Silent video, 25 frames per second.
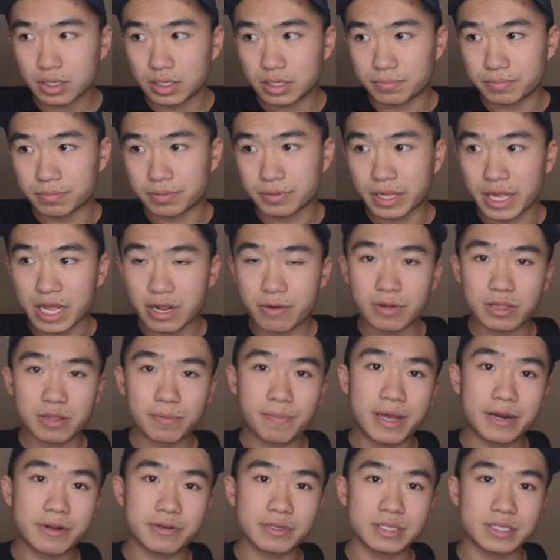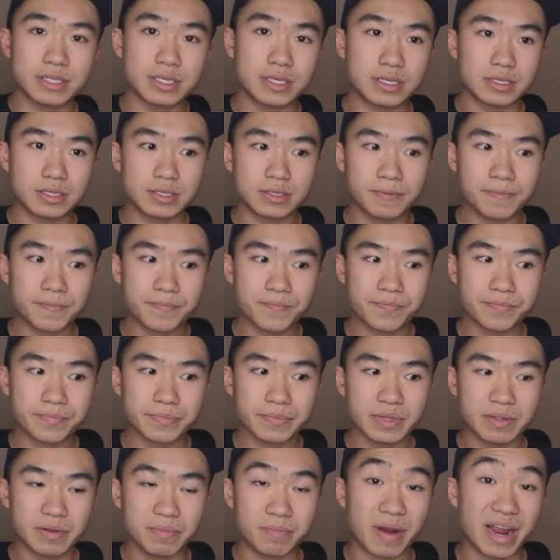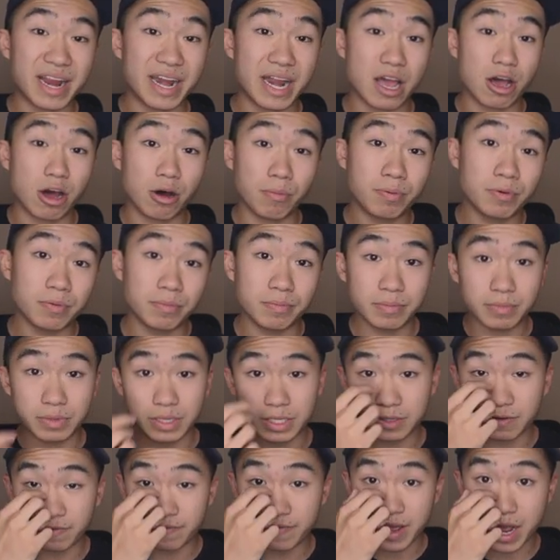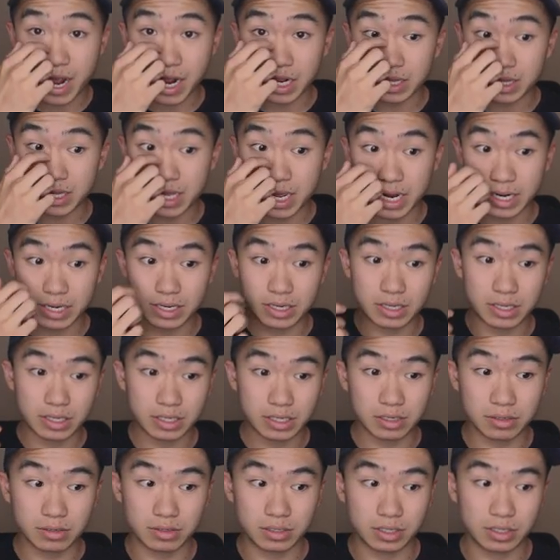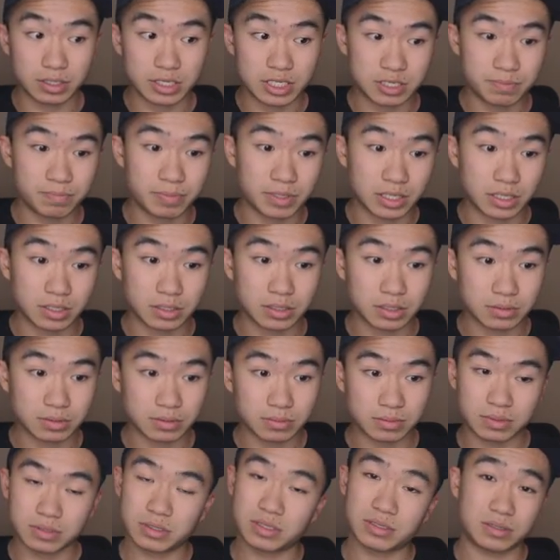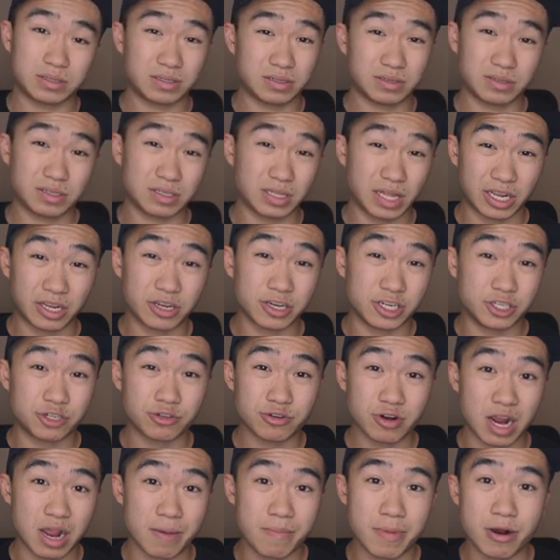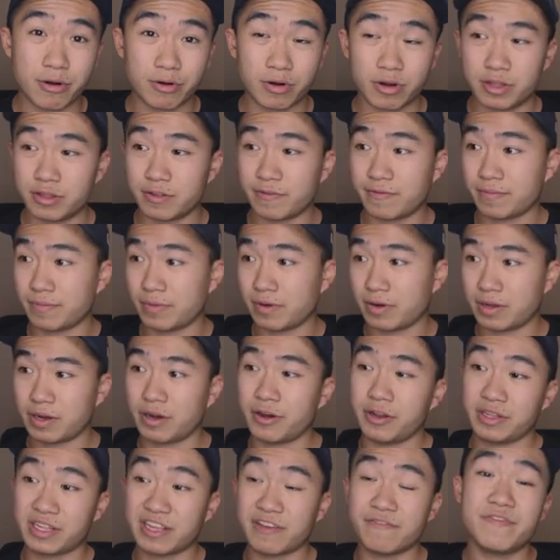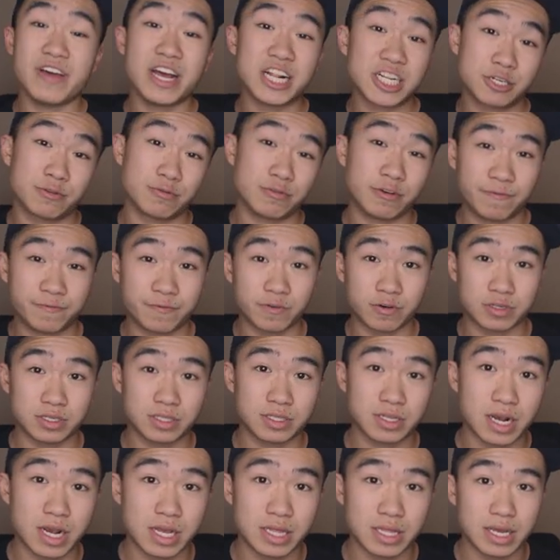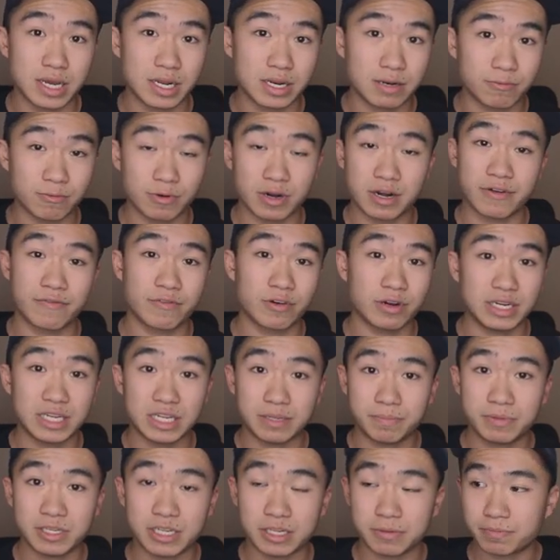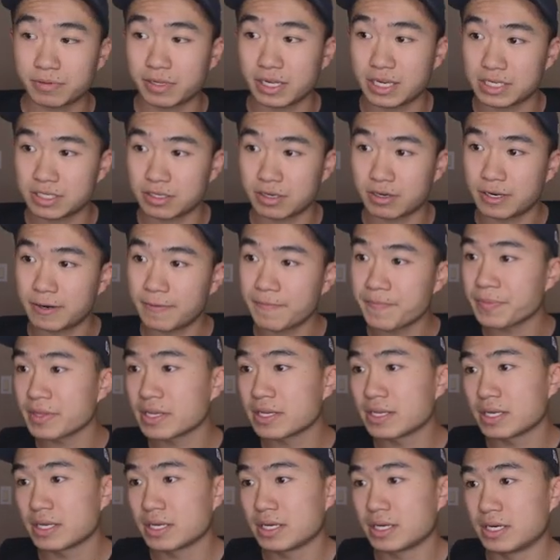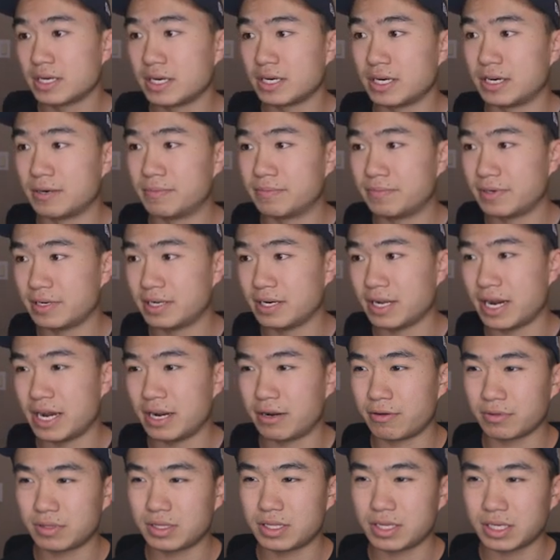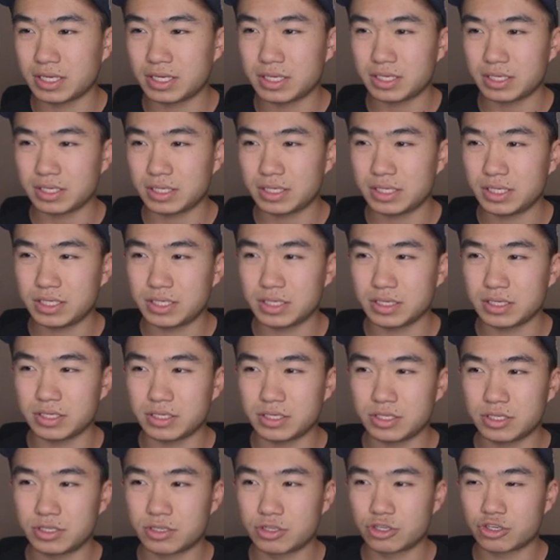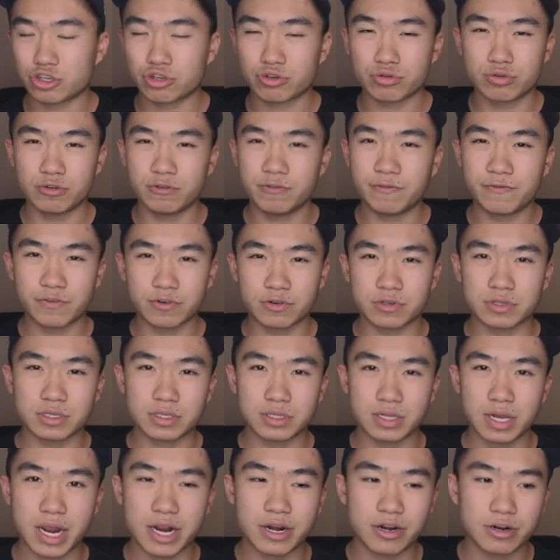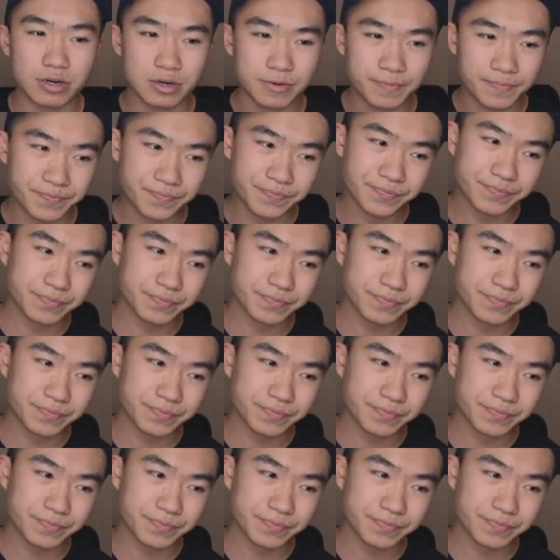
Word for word: Him playing with Pettersson might help him in the fact that he'll at least be... They could try him out on the on the eventual first line that whatever E P plays on. Um, but I don't think he's a true first liner.